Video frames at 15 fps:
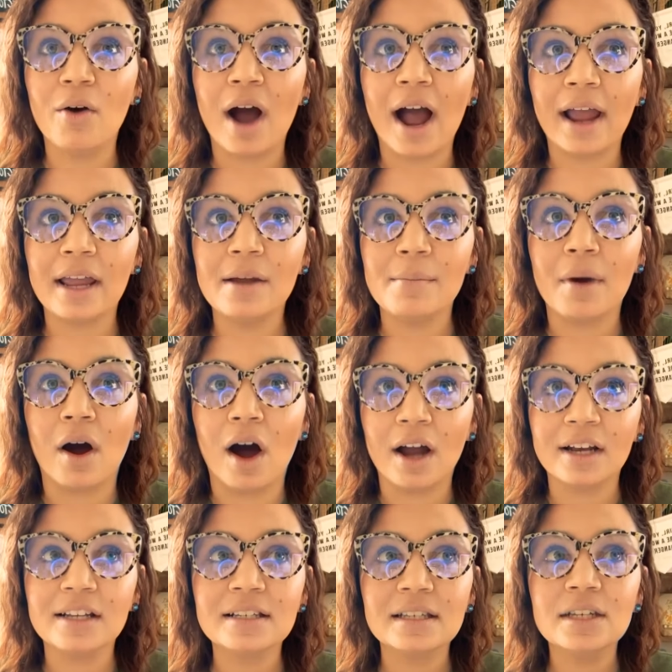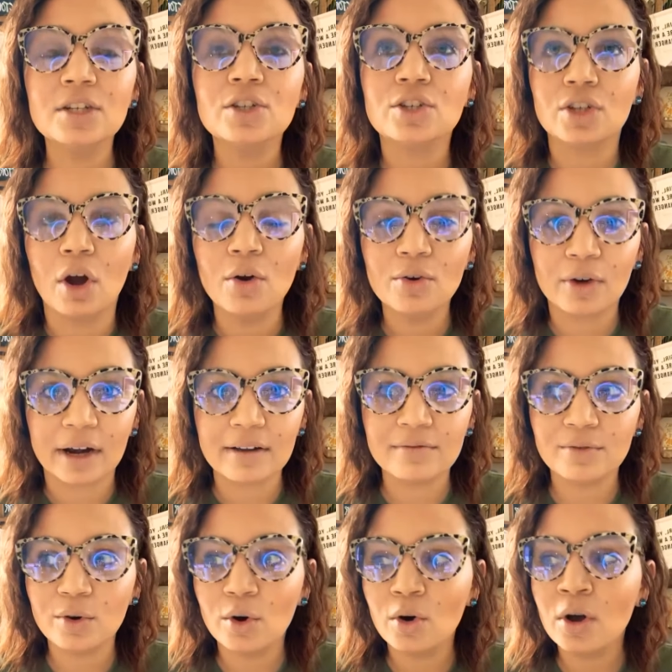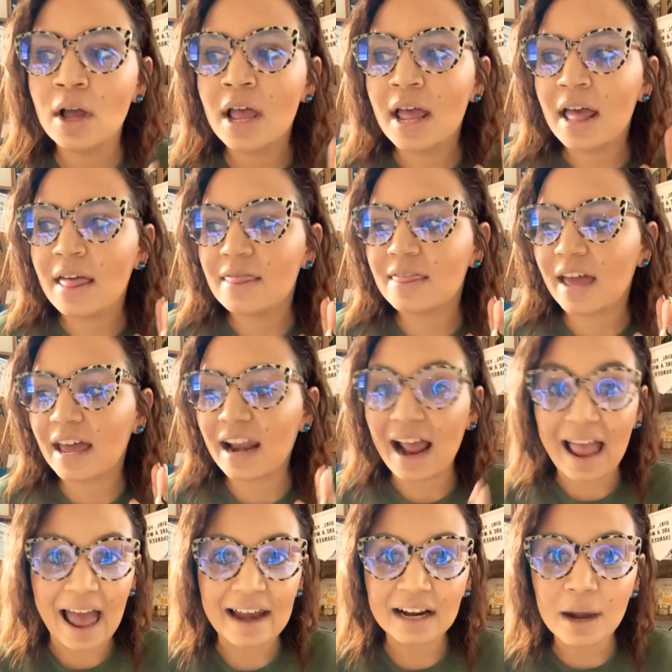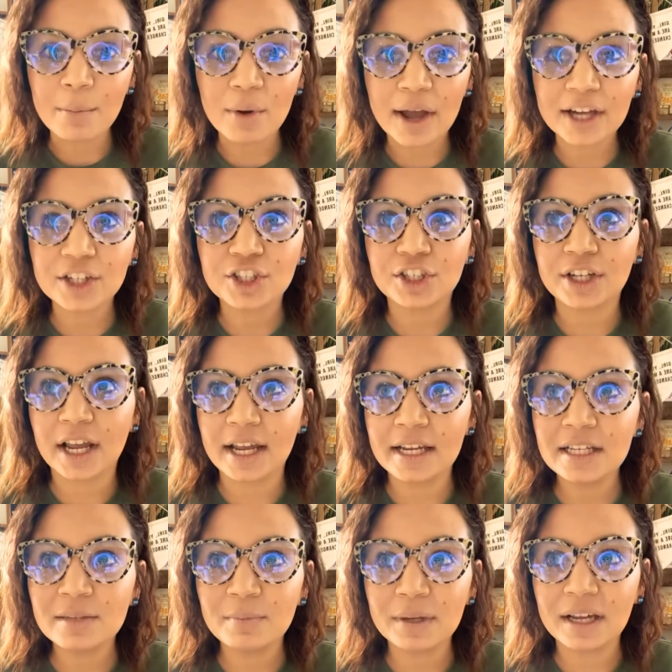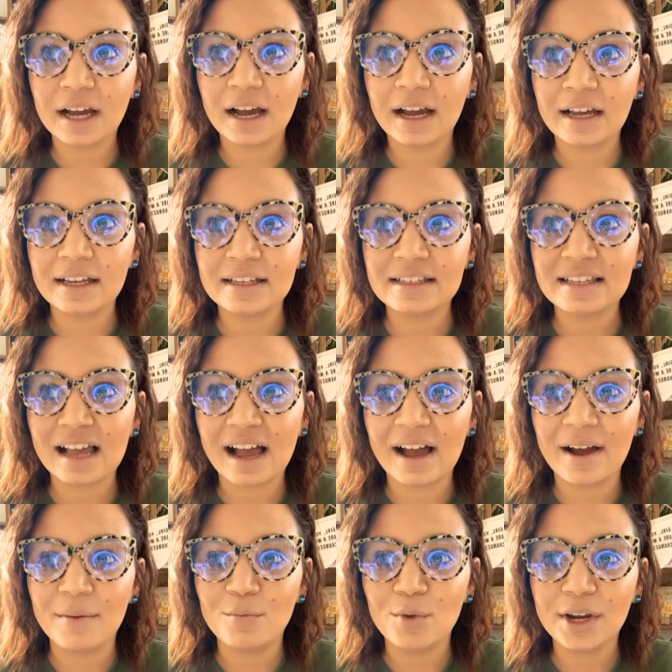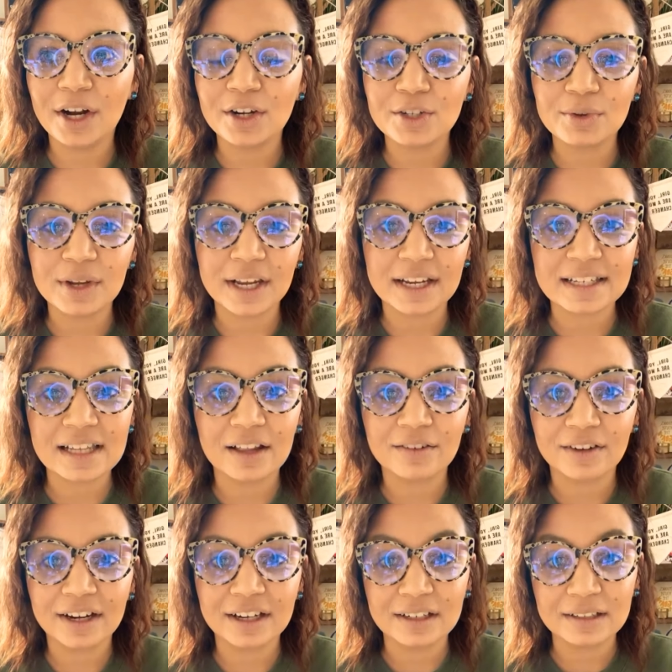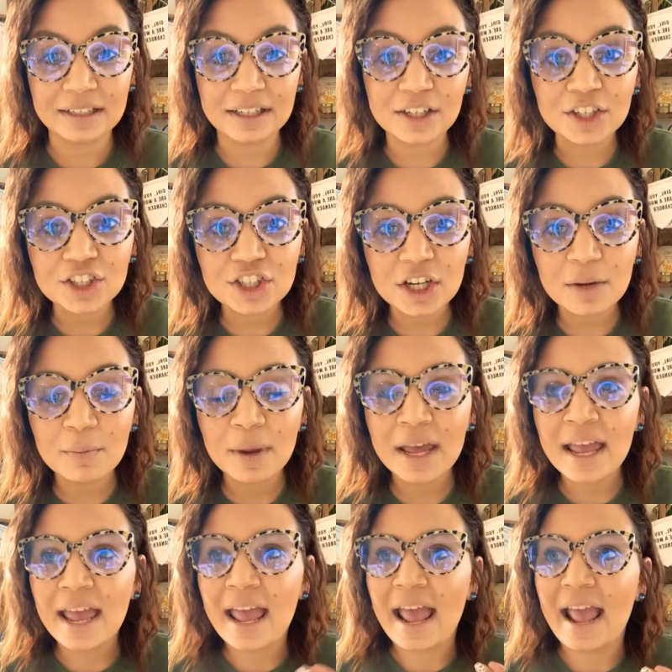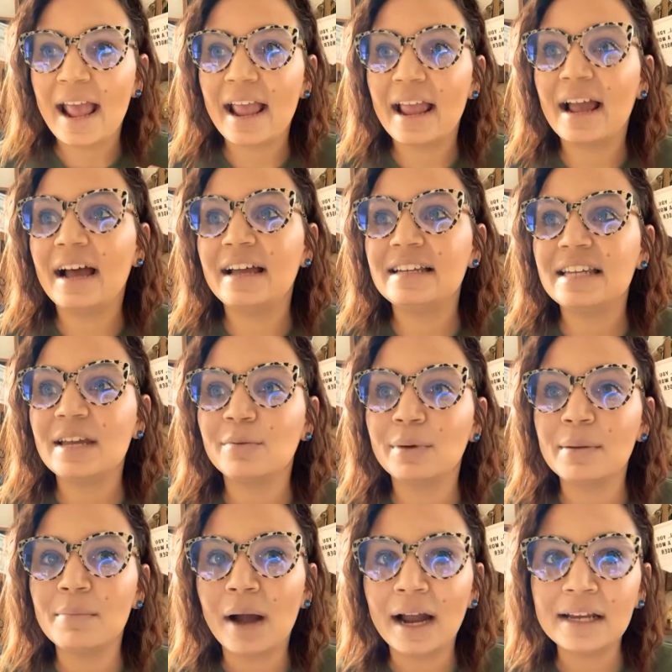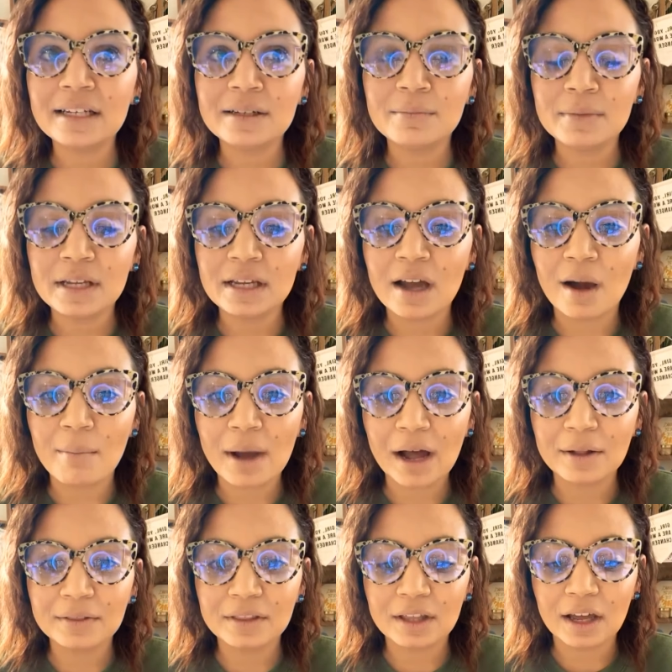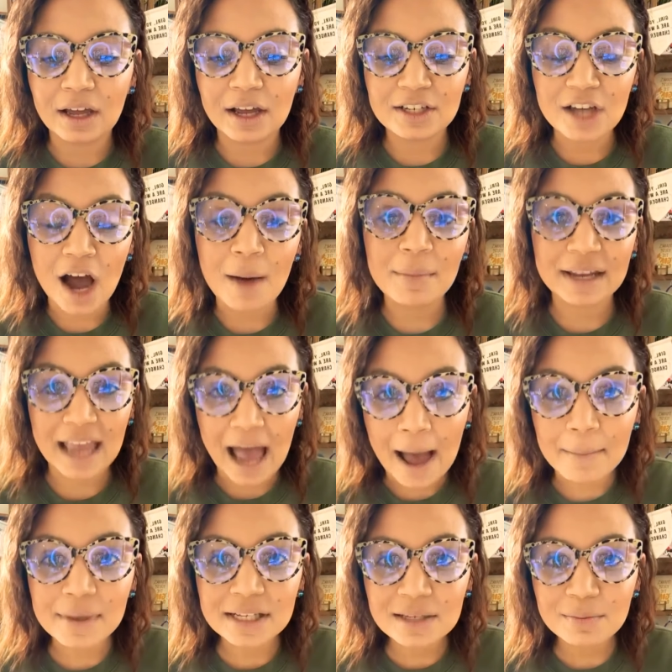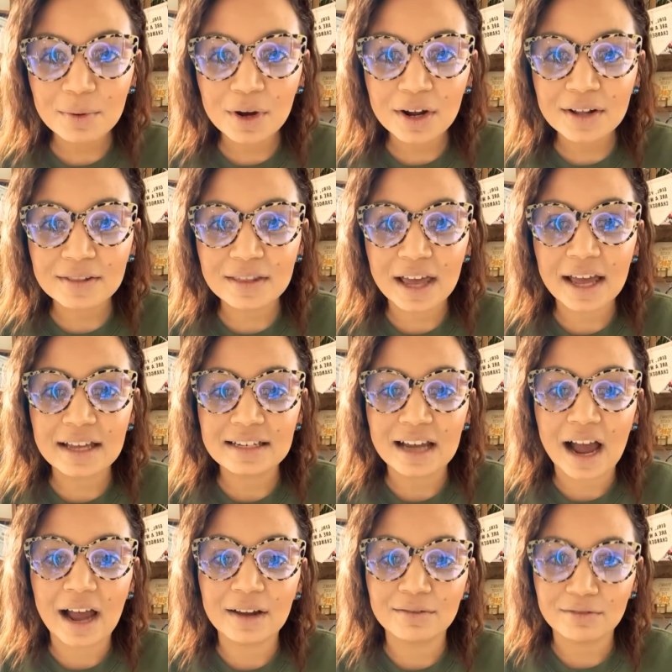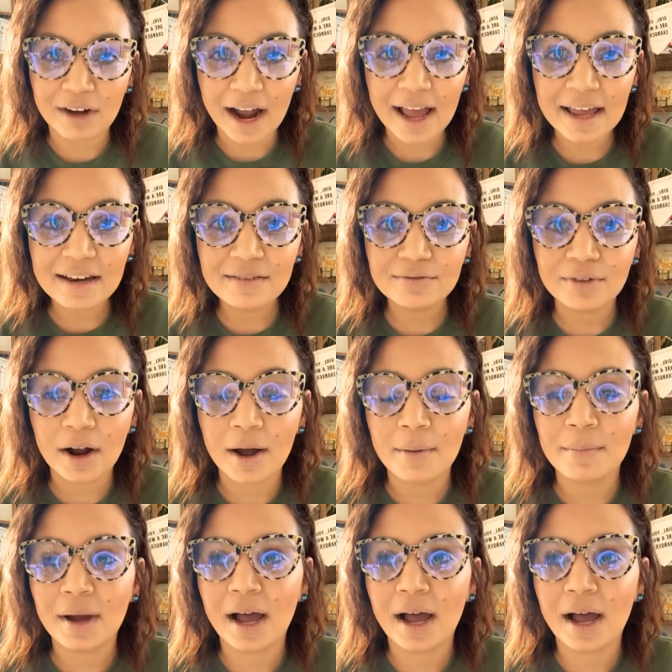I am honestly so grateful that I had a couple extra days because we are doing accelerated leadership, and it reminded me about the Atomic Habits book that I read from